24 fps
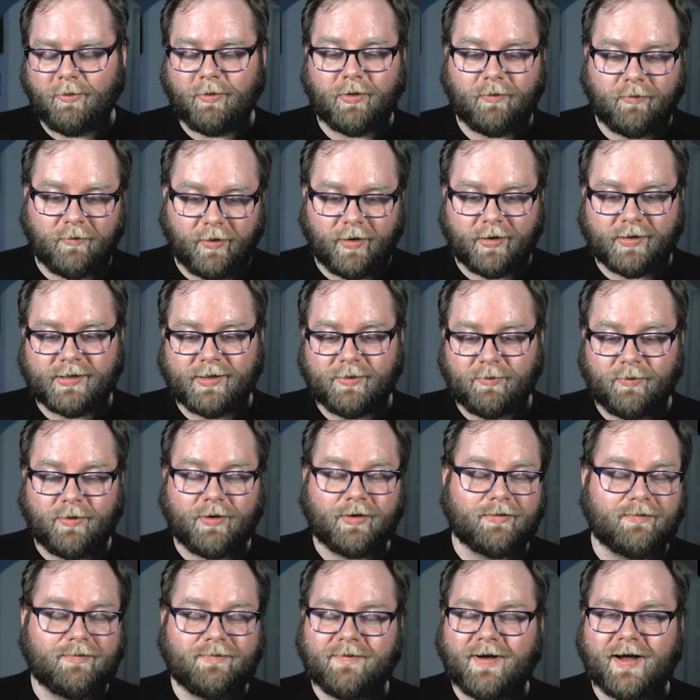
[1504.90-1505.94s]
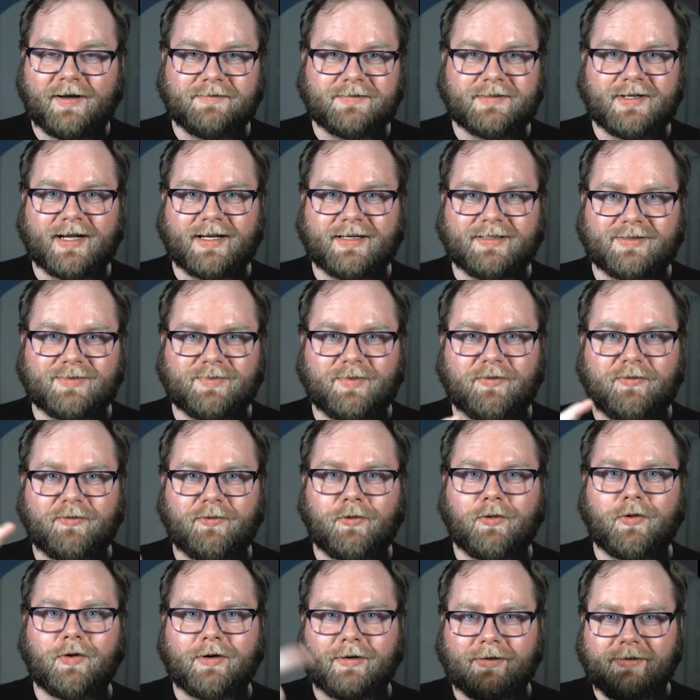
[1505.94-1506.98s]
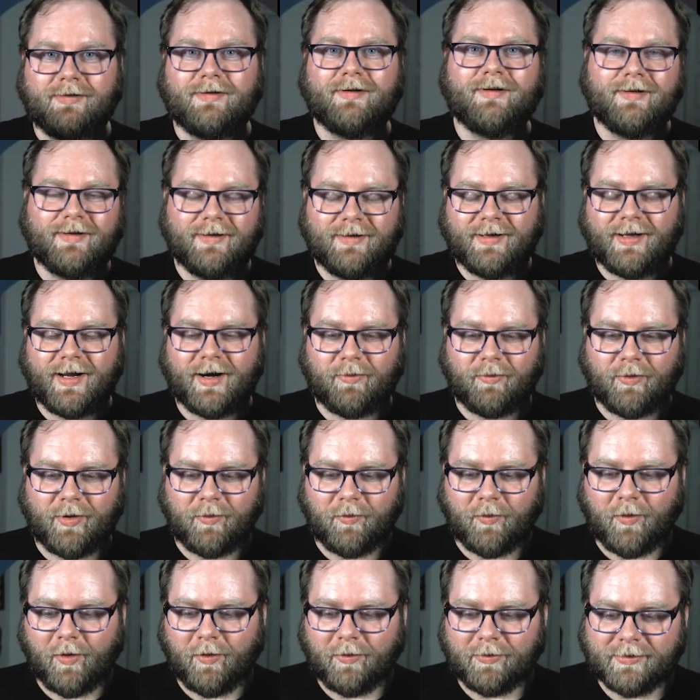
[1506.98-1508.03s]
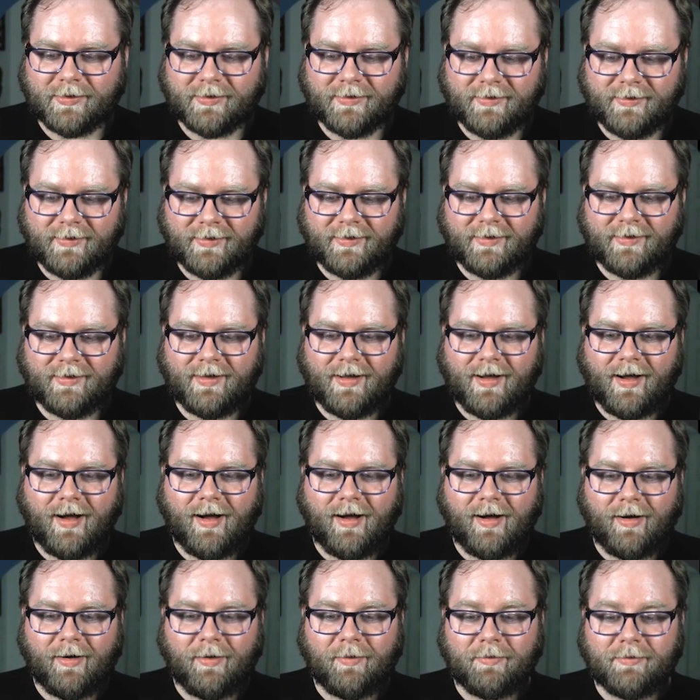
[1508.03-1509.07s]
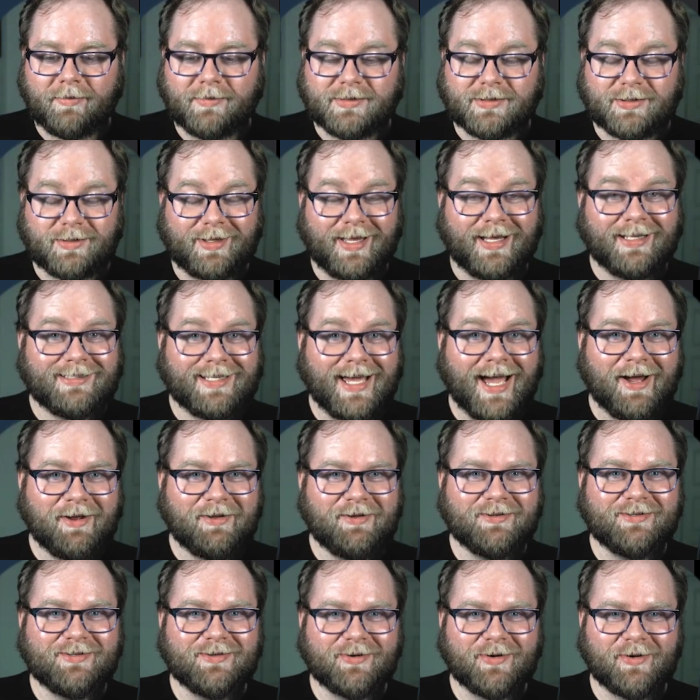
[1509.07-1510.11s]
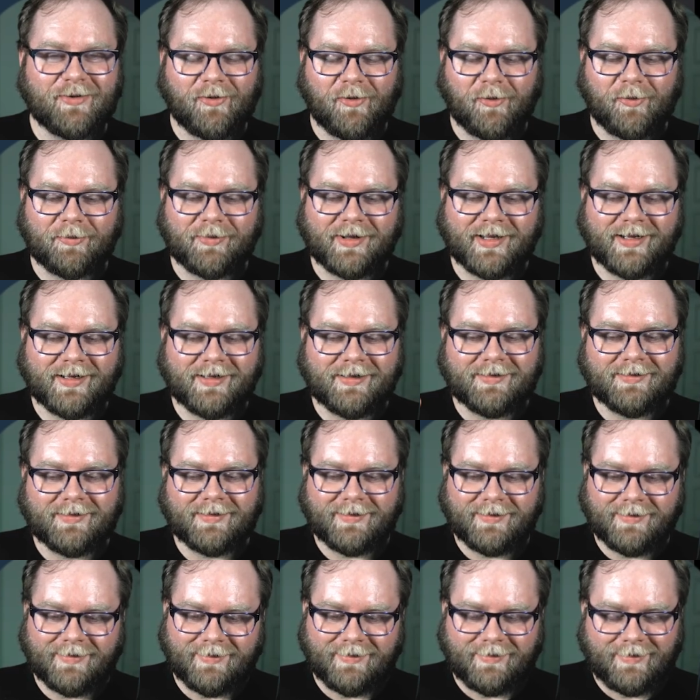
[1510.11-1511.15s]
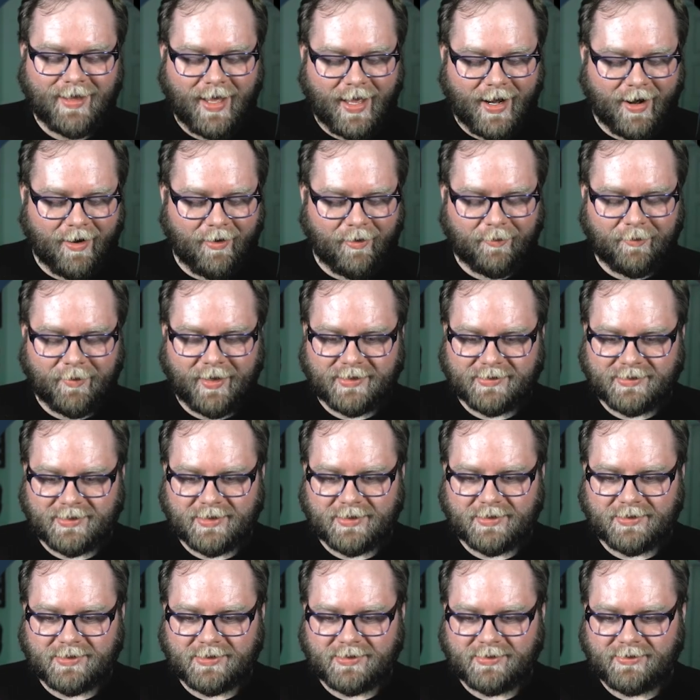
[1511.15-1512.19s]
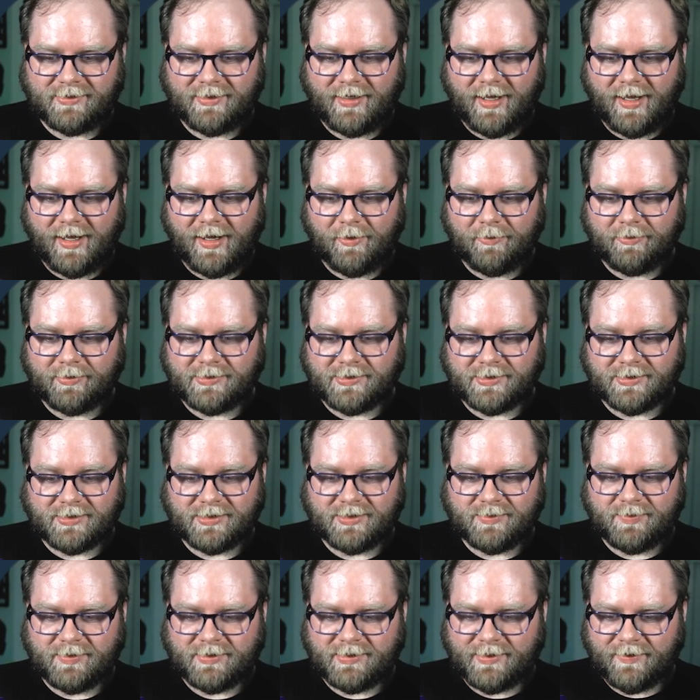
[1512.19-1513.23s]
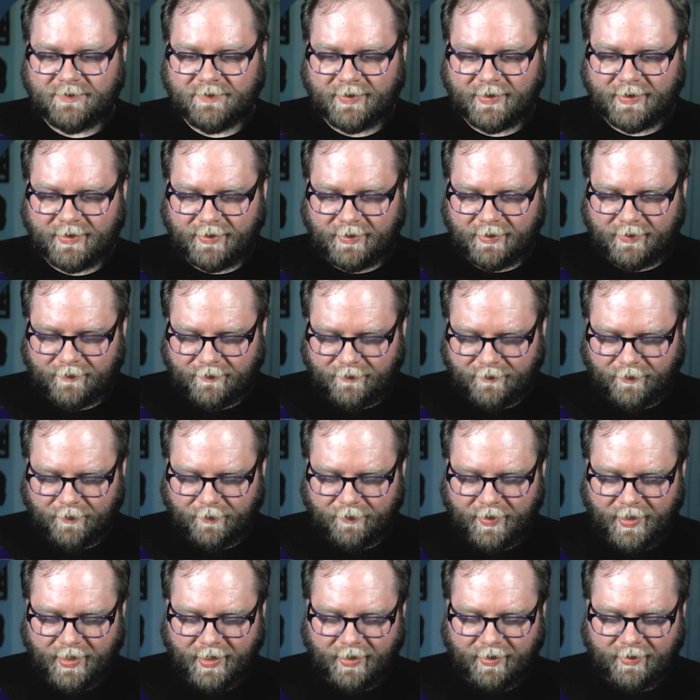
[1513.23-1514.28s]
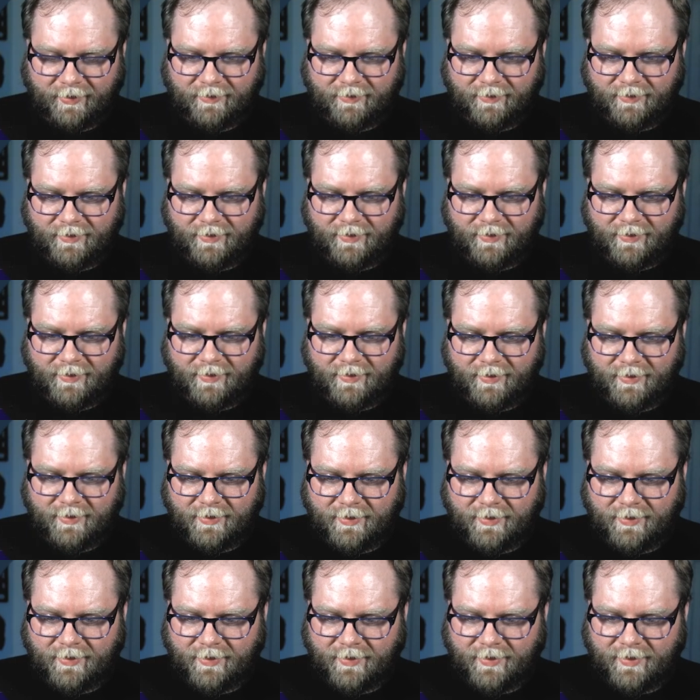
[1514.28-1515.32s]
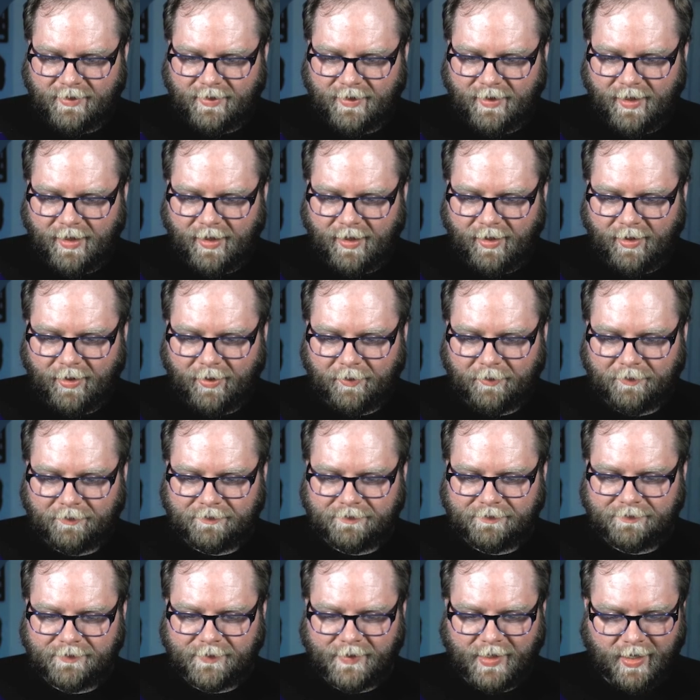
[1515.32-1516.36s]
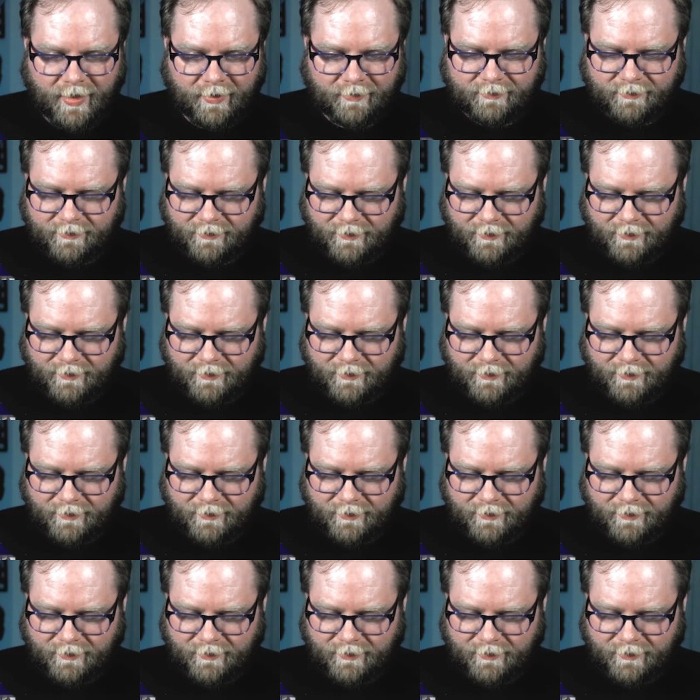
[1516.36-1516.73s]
would have worked. It worked 5 seconds before I re-rolled. So that's how you do it normally. That error message was just specifically for me. Yeah,